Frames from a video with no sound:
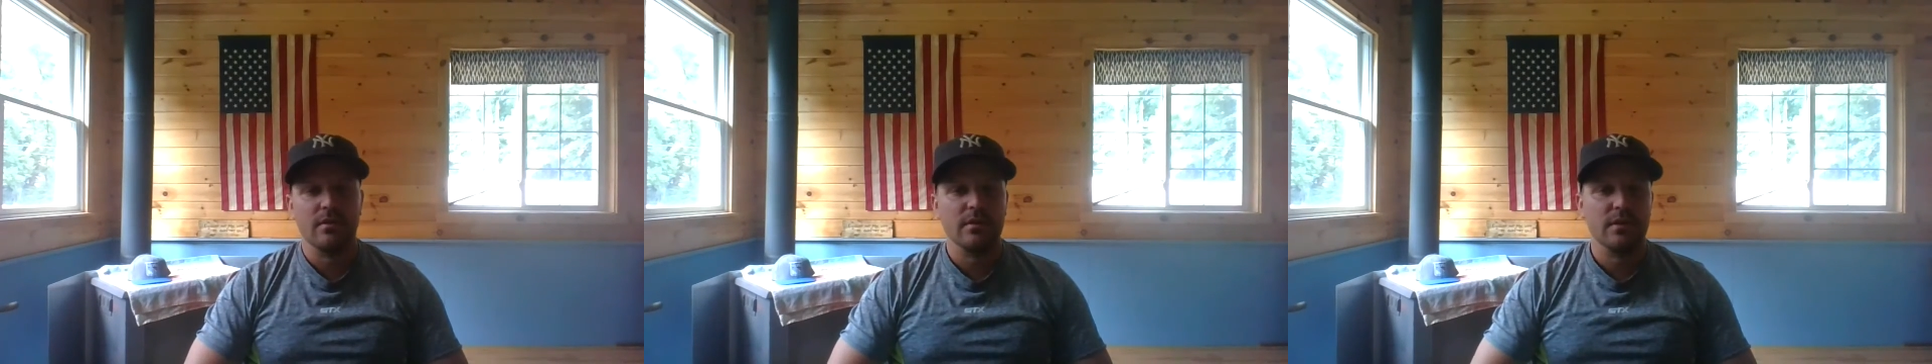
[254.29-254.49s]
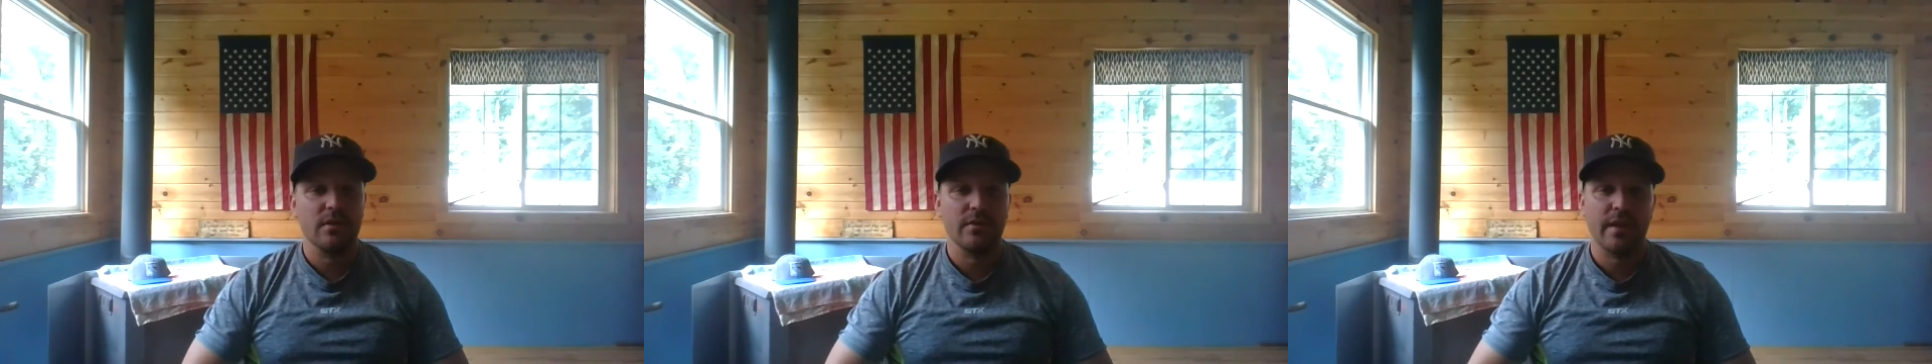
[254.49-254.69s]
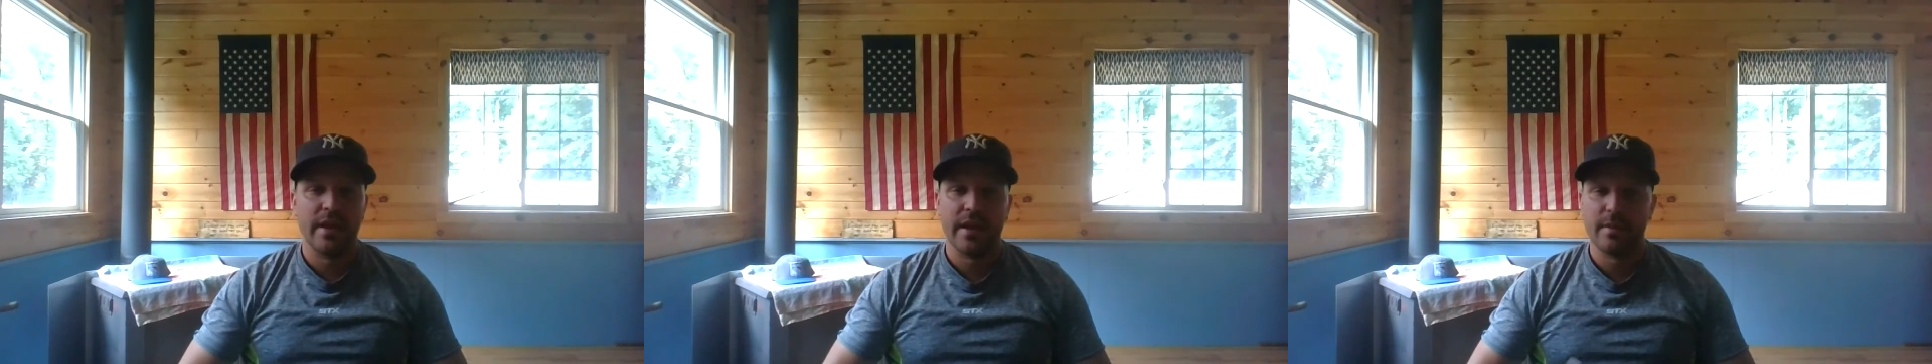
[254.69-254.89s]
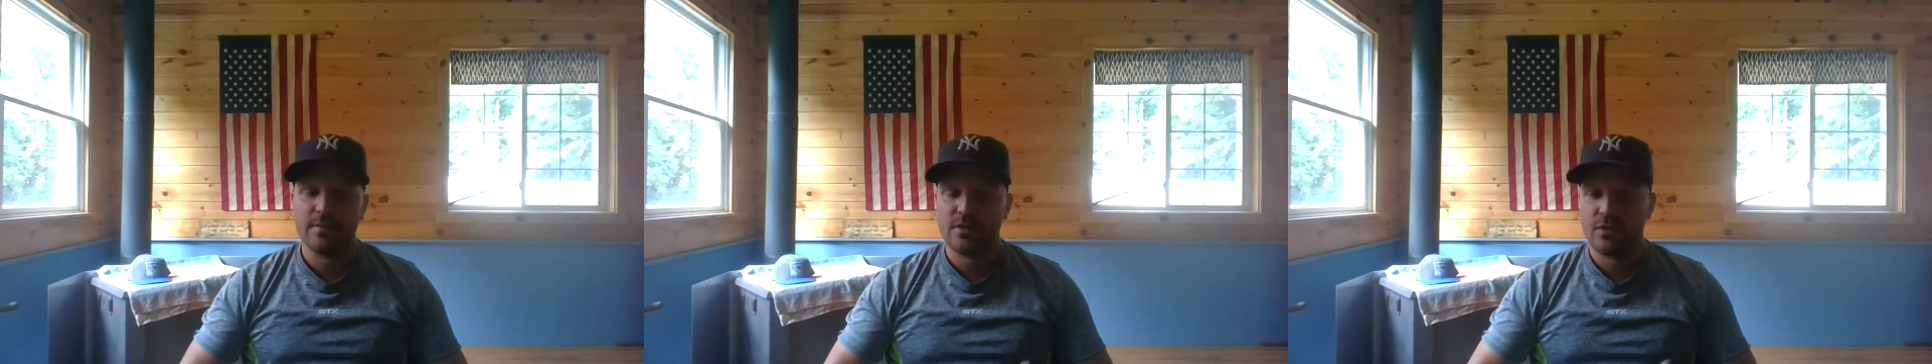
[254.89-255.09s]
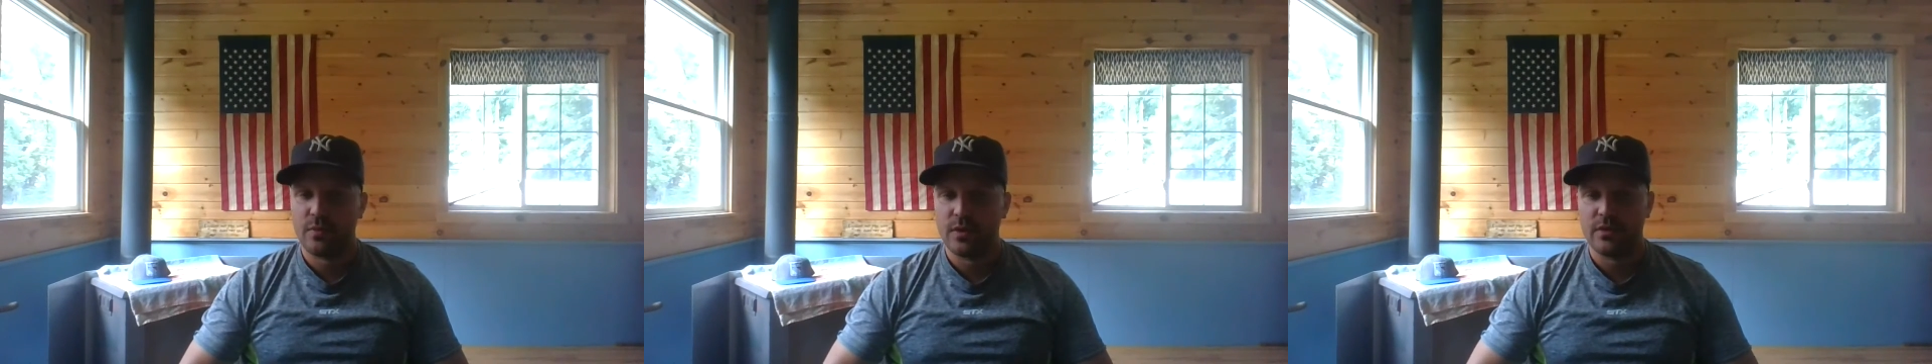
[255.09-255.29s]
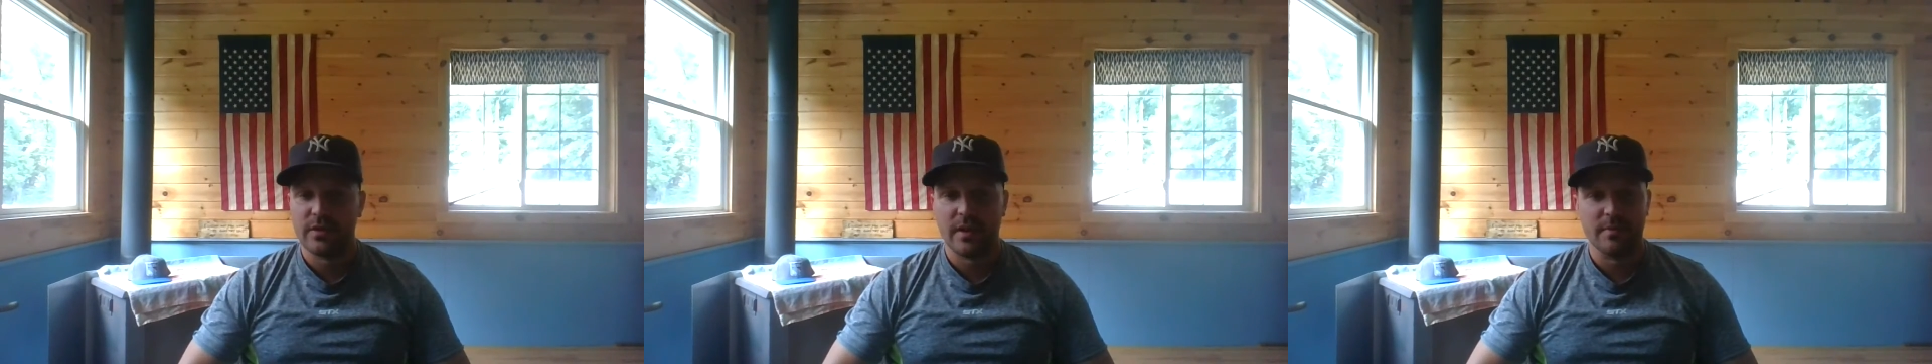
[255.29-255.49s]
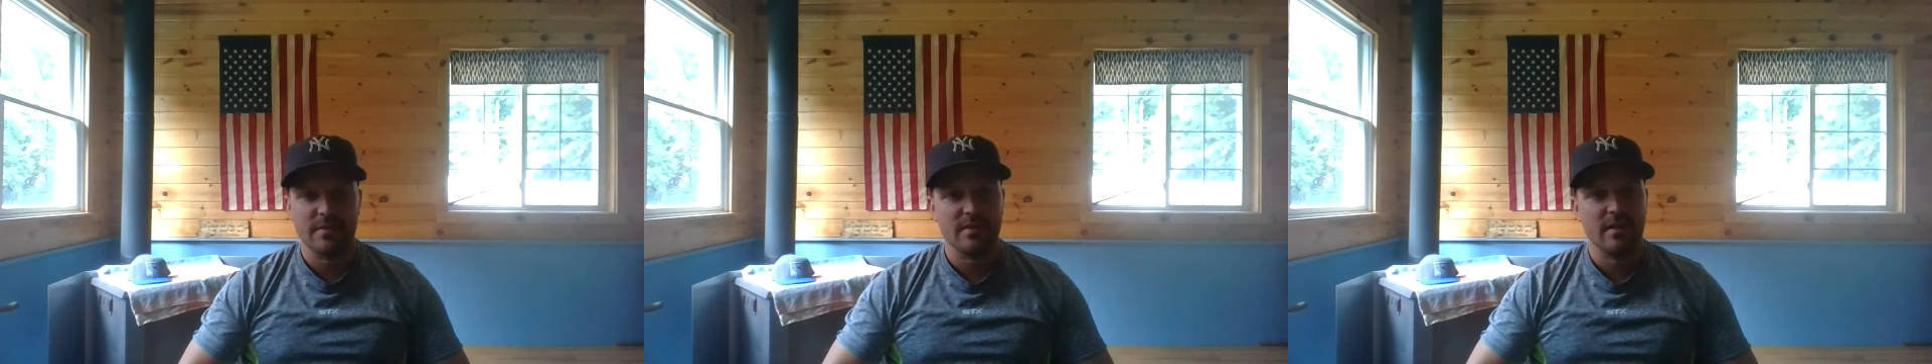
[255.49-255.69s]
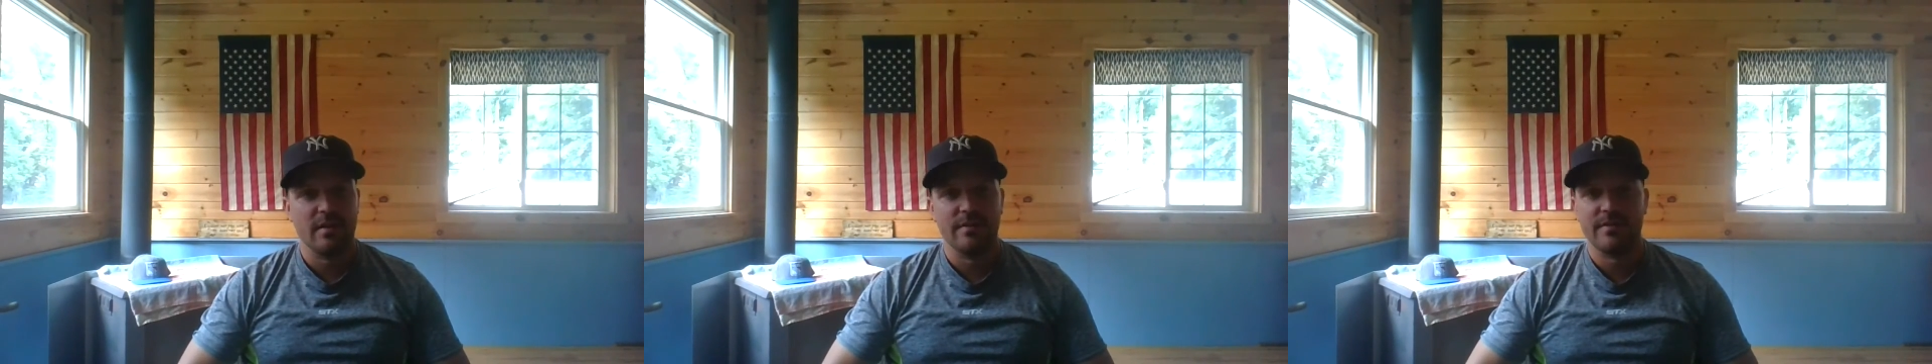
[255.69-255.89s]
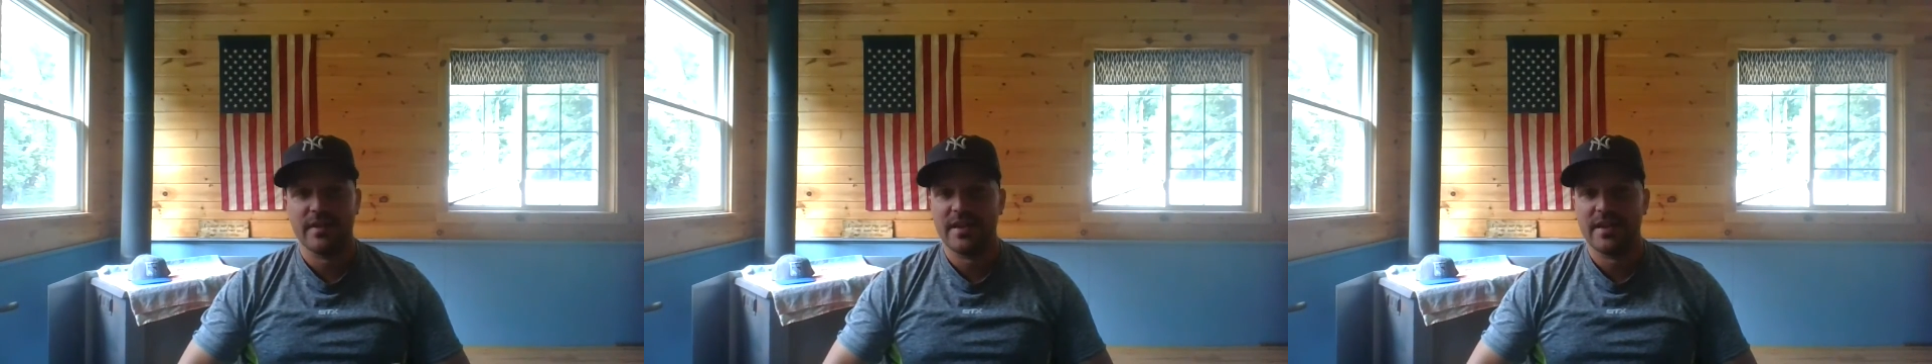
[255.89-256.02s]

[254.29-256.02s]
the hamster wheel type stuff